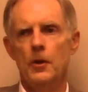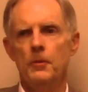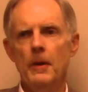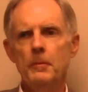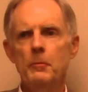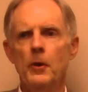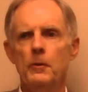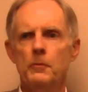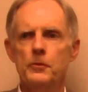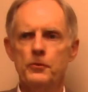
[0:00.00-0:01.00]
The baby
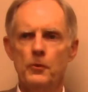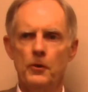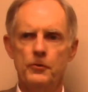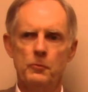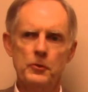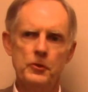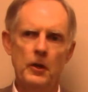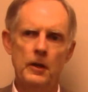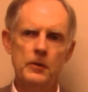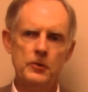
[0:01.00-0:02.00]
brain scourge was
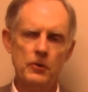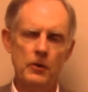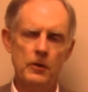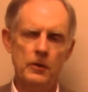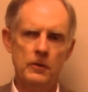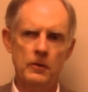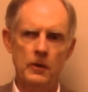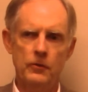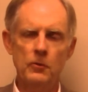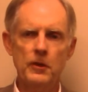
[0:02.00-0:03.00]
started in
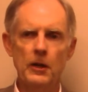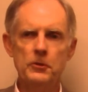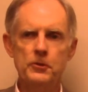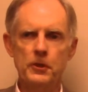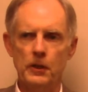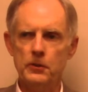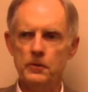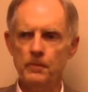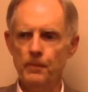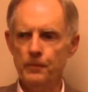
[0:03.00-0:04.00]

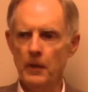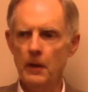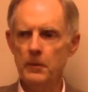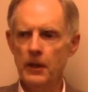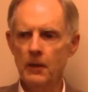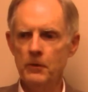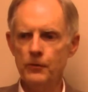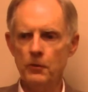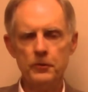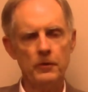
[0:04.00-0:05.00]
2006. I became
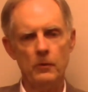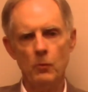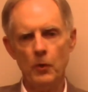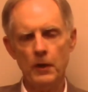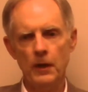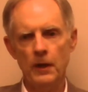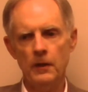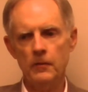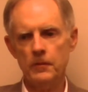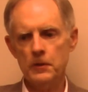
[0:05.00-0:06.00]
interested in working on
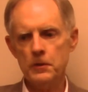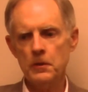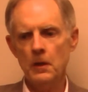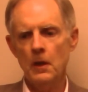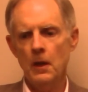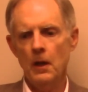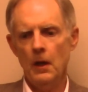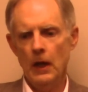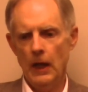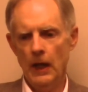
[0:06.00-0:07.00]
infants,
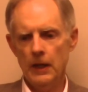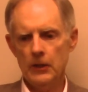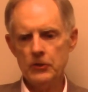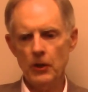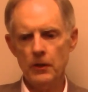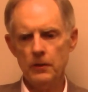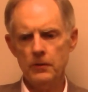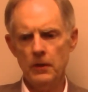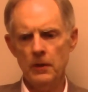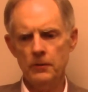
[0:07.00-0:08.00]
and I
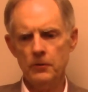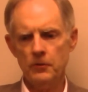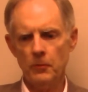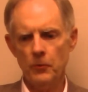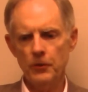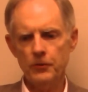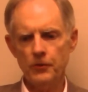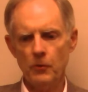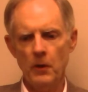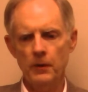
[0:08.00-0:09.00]
started doing some
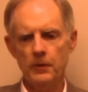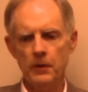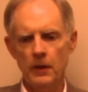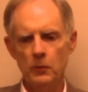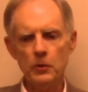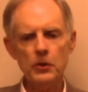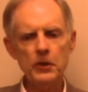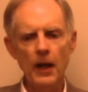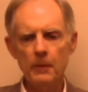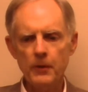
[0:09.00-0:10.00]
research around it, and I looked at
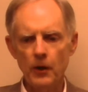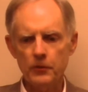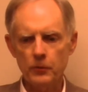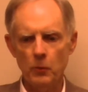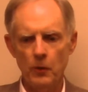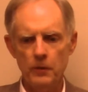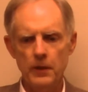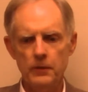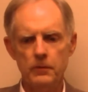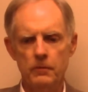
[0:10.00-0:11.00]
the APGAR score
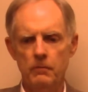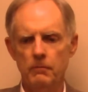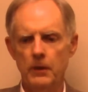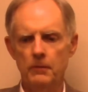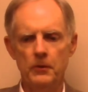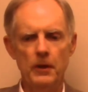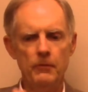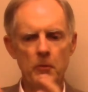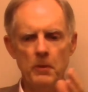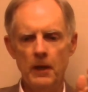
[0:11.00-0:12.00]
that's given to
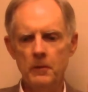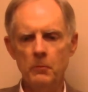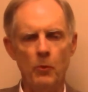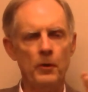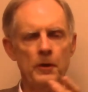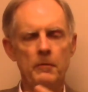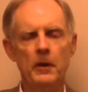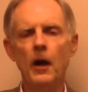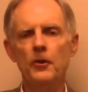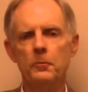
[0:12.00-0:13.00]
every baby born in
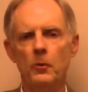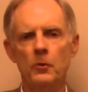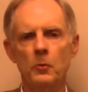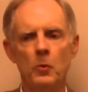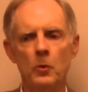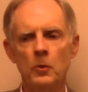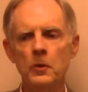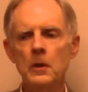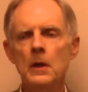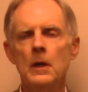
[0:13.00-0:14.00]
every hospital in the world.